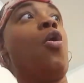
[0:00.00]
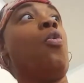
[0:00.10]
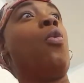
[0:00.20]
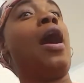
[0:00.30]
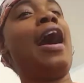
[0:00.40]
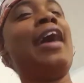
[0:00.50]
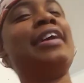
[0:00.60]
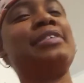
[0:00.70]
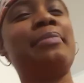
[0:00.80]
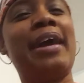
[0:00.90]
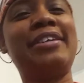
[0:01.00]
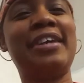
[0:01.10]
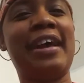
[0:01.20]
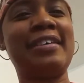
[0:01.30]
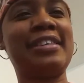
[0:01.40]
Why is my
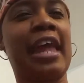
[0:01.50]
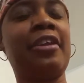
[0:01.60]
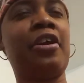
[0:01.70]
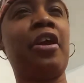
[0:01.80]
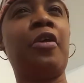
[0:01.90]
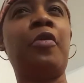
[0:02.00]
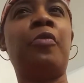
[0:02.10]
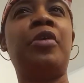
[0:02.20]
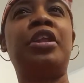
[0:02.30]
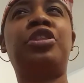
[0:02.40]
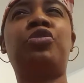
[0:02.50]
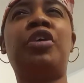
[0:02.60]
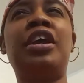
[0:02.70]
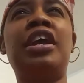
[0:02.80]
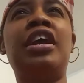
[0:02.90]
child standing there with
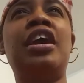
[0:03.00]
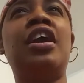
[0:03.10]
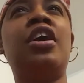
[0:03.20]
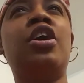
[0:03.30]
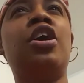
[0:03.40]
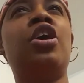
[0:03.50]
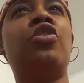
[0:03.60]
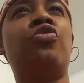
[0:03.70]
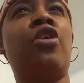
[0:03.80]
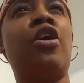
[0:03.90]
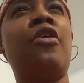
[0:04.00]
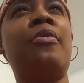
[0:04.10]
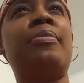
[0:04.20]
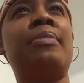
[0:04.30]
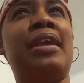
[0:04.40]
three
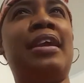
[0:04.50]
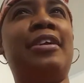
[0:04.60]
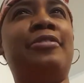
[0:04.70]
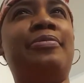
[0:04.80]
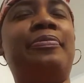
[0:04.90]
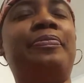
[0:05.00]
grown men?